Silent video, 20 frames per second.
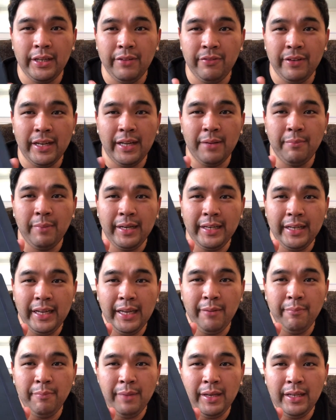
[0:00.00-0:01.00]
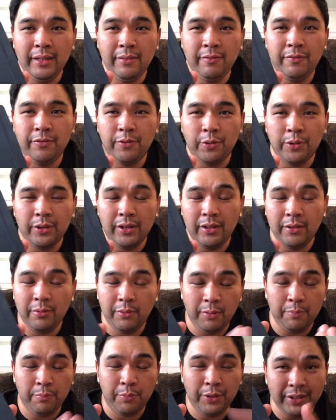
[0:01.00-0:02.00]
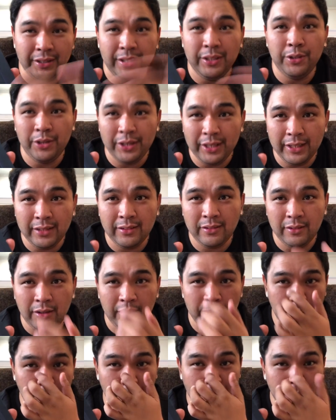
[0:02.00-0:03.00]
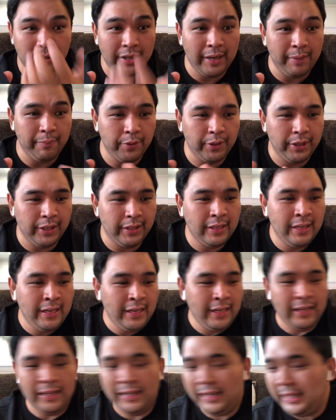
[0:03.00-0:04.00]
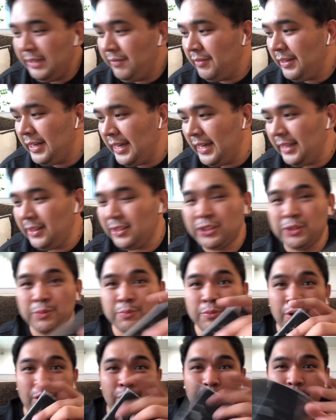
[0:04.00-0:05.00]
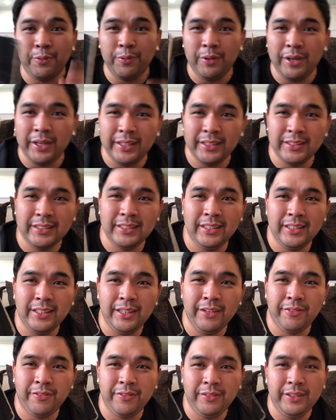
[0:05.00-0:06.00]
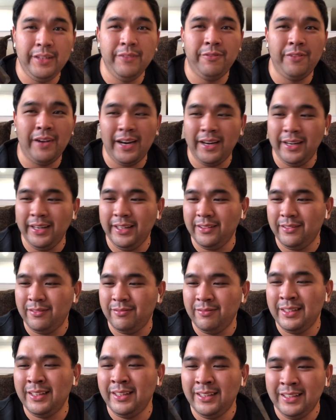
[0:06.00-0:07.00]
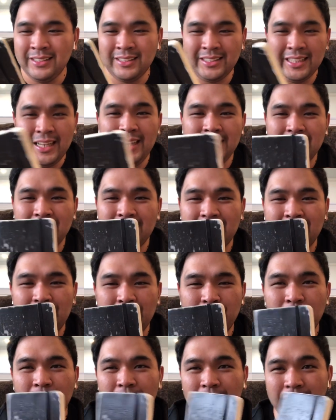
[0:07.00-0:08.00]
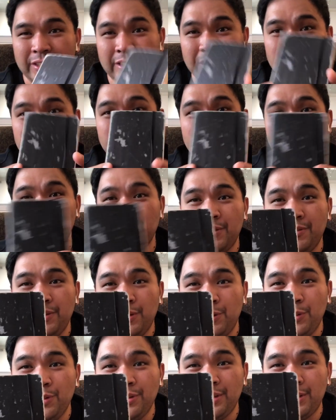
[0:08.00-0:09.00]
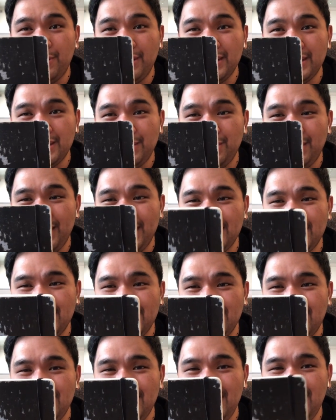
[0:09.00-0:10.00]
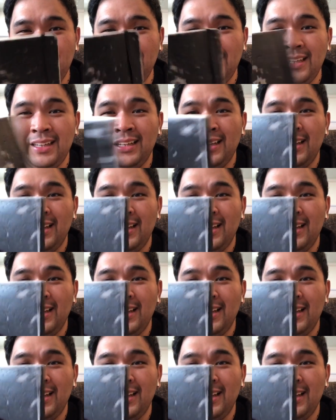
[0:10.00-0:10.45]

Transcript: I even had my name made for, uh, well, printed on it, uh, monogrammed on it. And I even had the smaller ones in varying sizes and colors. This one is one of the older ones, as you guys can see.